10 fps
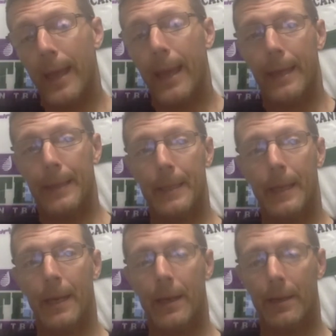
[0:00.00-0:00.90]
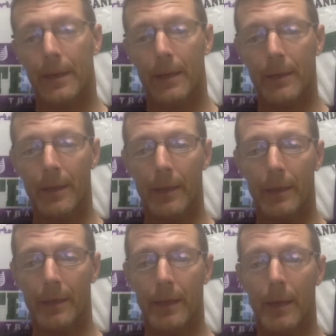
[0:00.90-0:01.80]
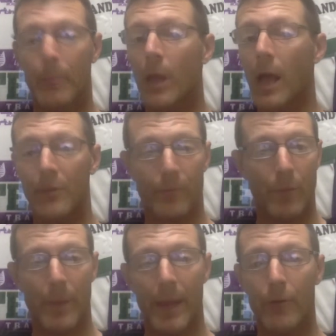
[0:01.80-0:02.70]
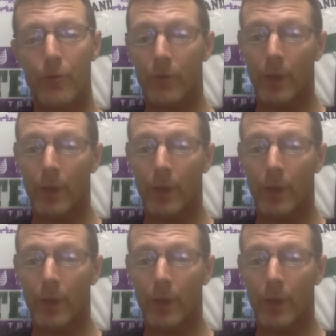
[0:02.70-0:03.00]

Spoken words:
and it kind of blossomed from there.